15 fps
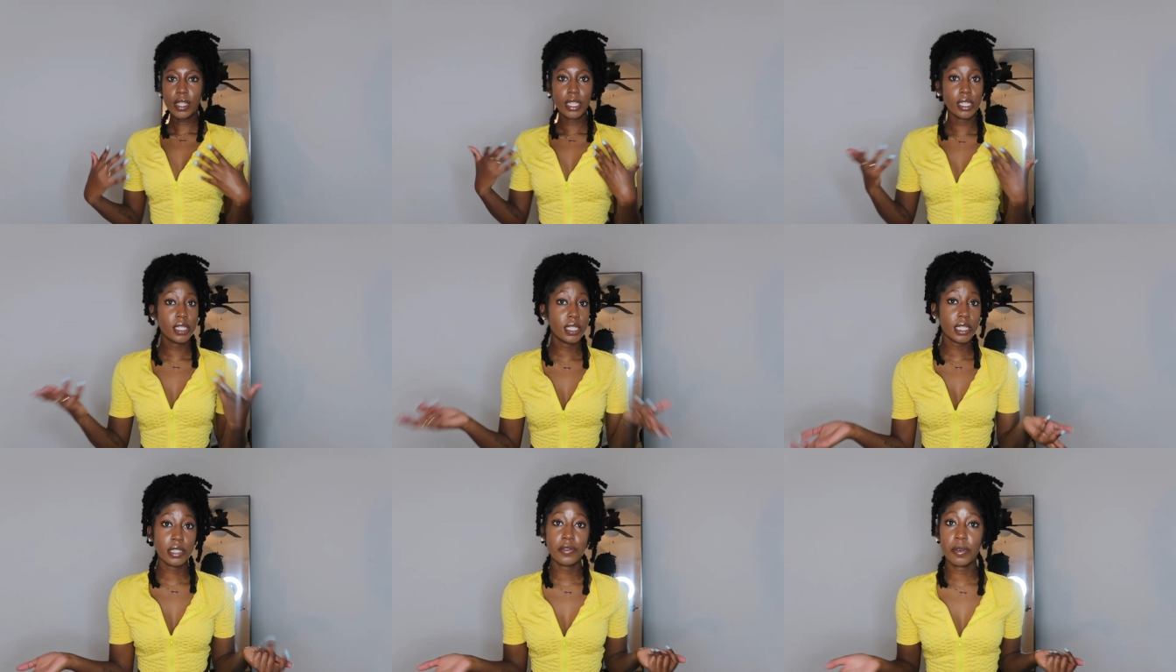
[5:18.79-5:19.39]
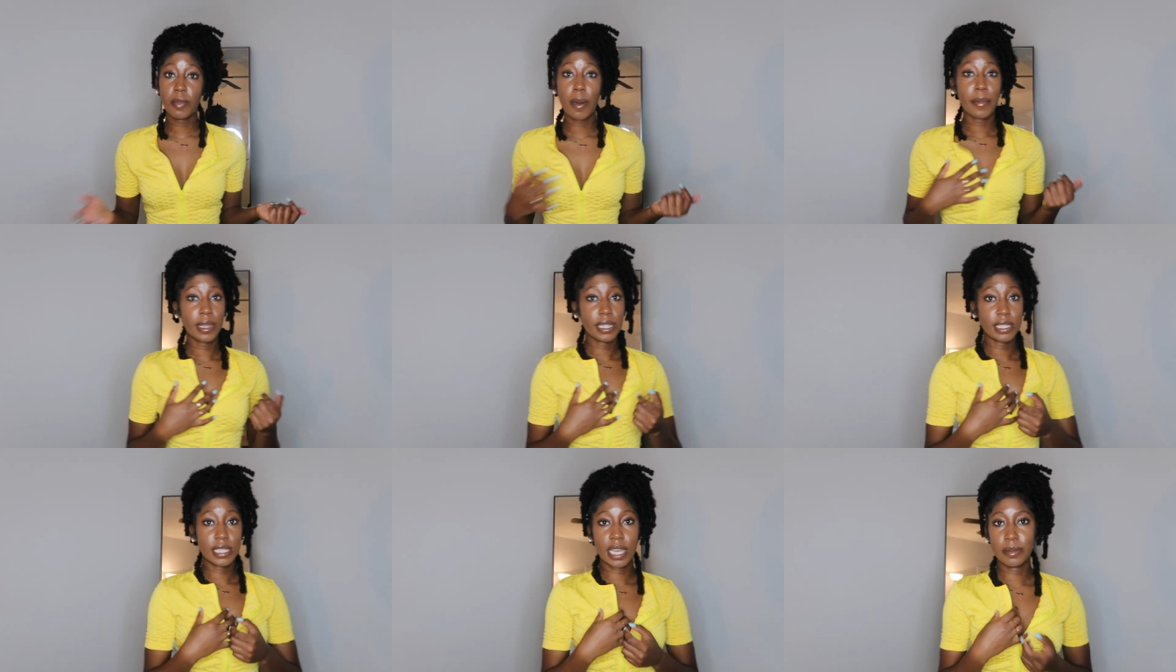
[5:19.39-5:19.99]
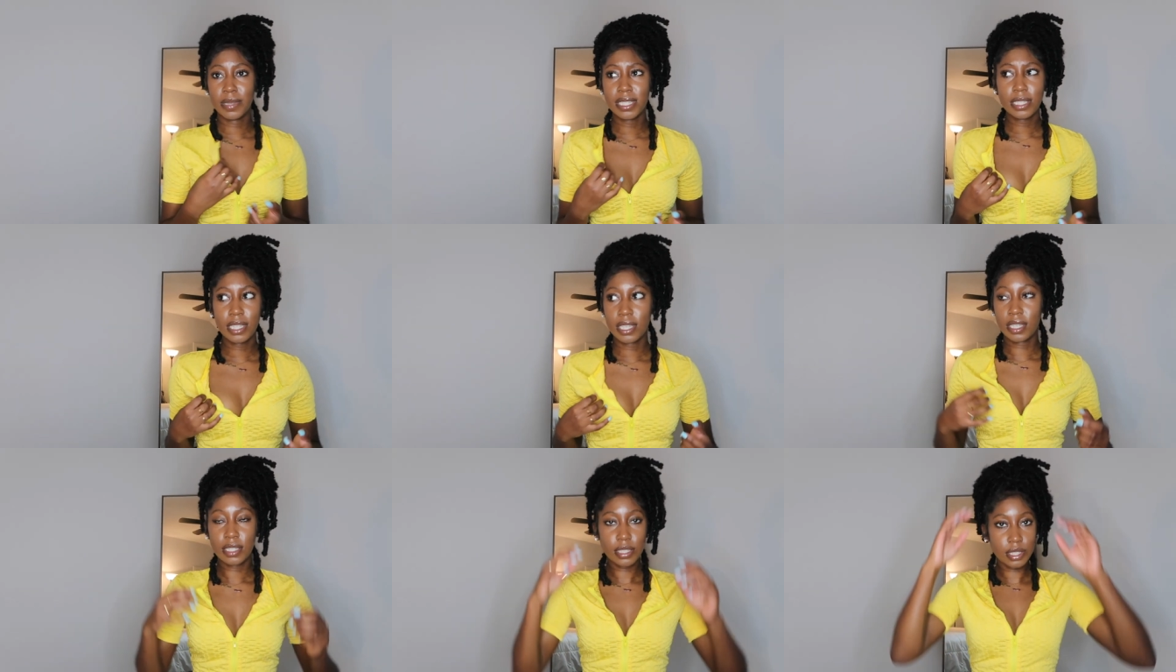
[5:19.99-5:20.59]
just doesn't fit my body type. That's
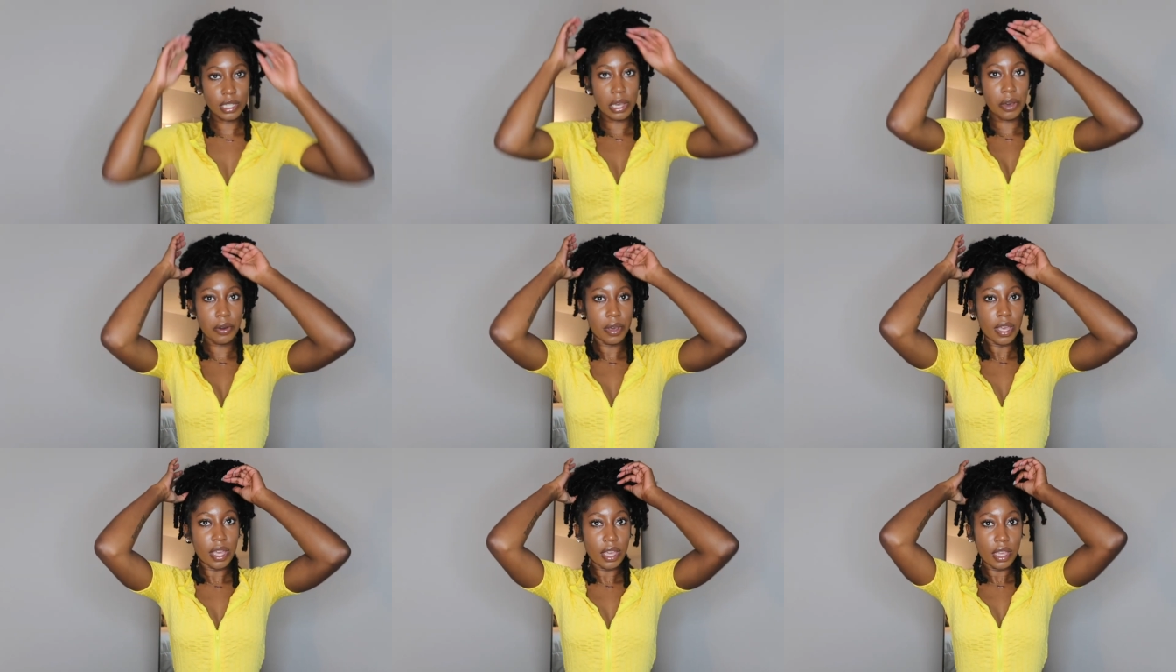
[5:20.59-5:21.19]
it. So